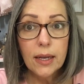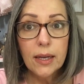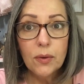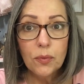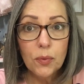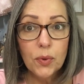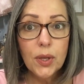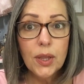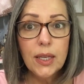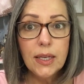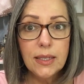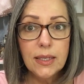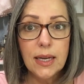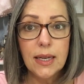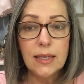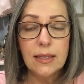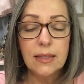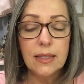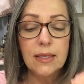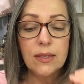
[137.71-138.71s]
It really
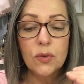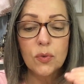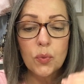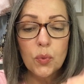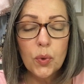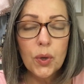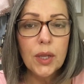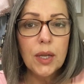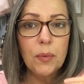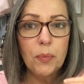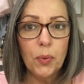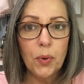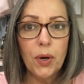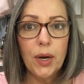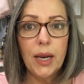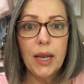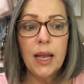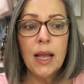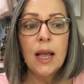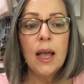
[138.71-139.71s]
does. It's really
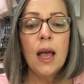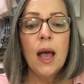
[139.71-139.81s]
pretty.